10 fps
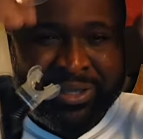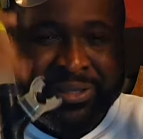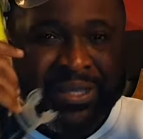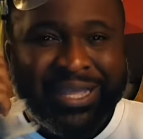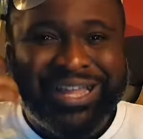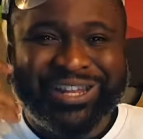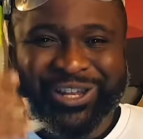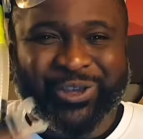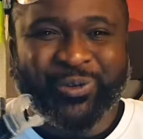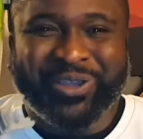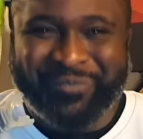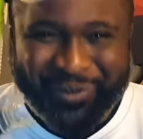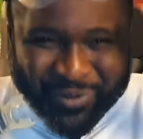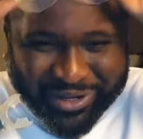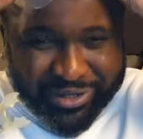hello
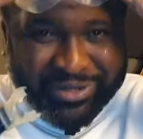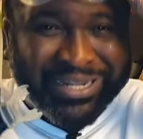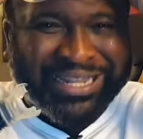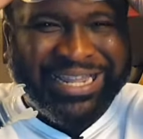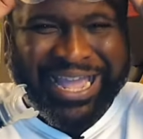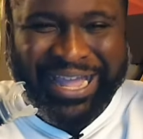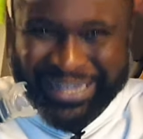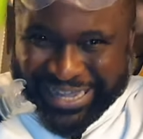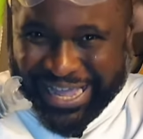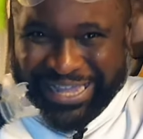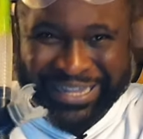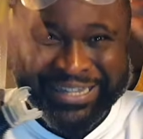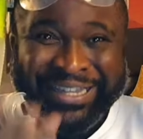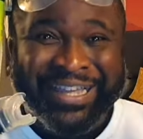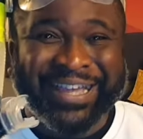everyone. Yeah, hi.
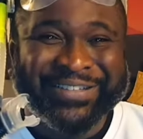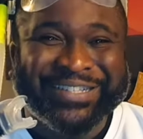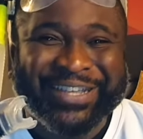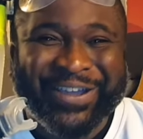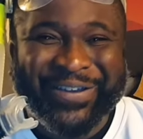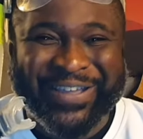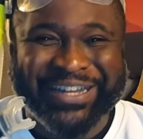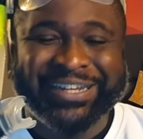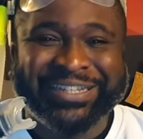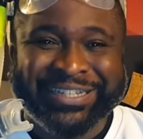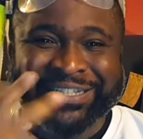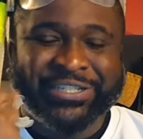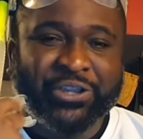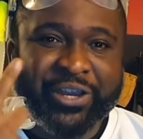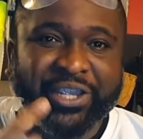How's it going?
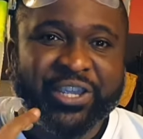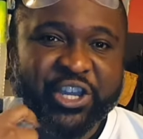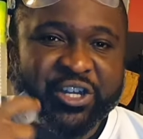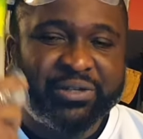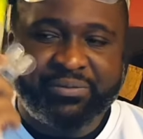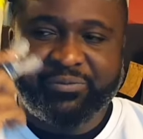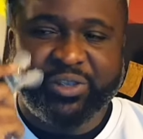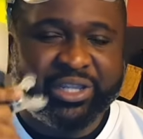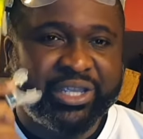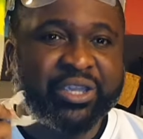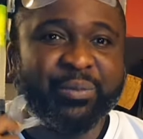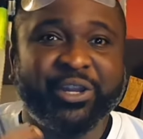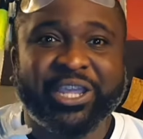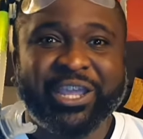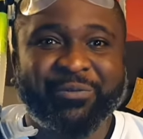Sorry, couldn't really
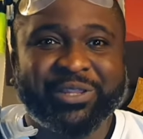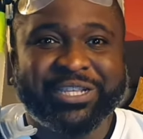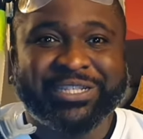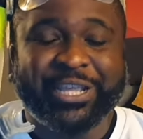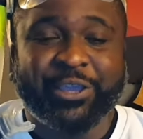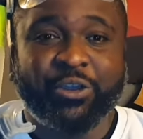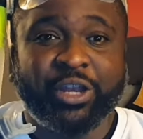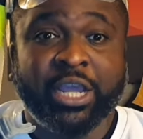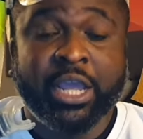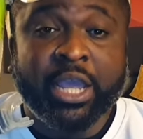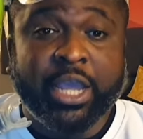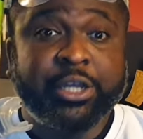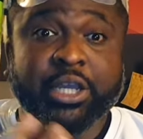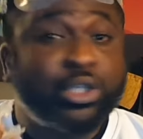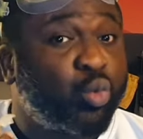communicate with this thing on. It
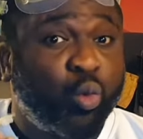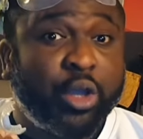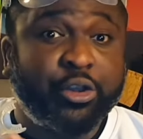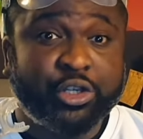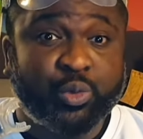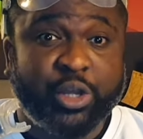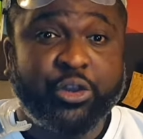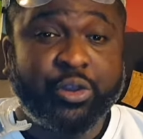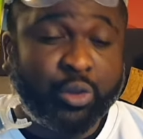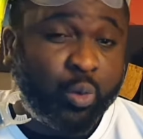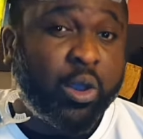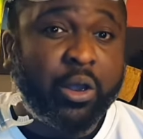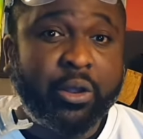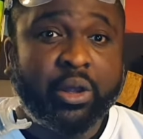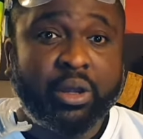does wonders when you're in the
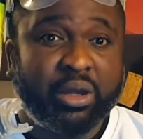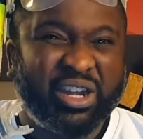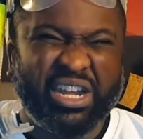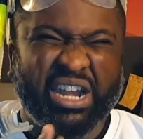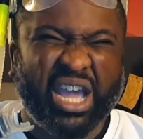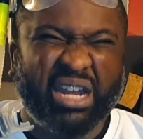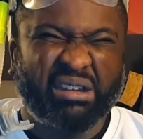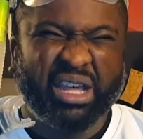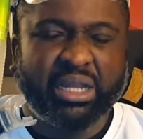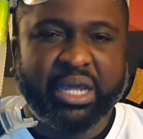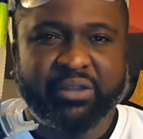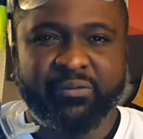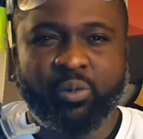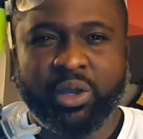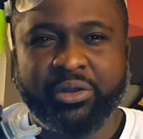water. Not a lot of
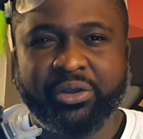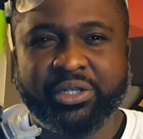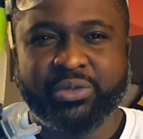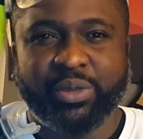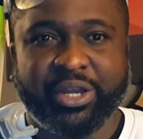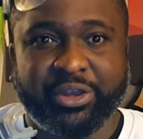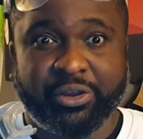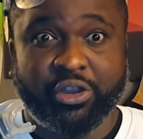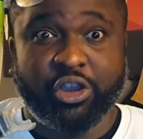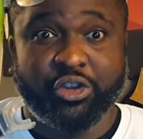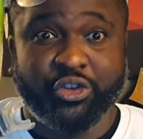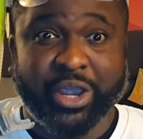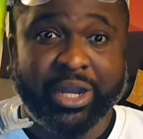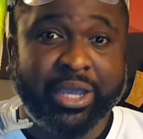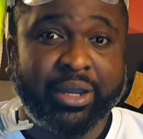wonders when you're on dry
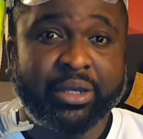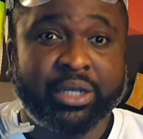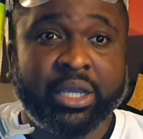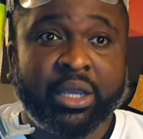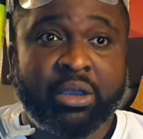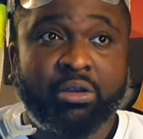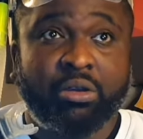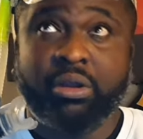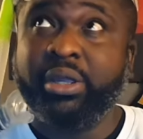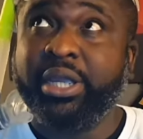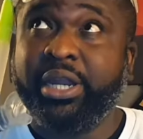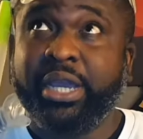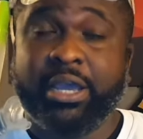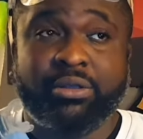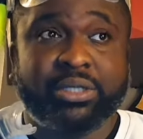land or in a
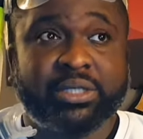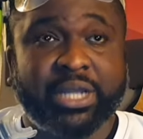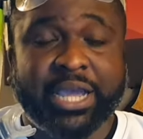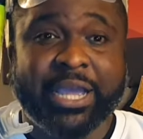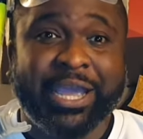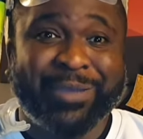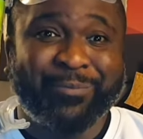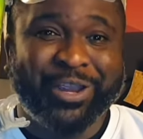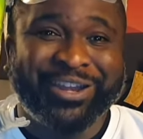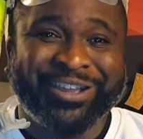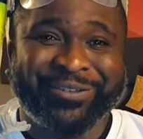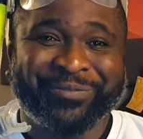house like I am right now.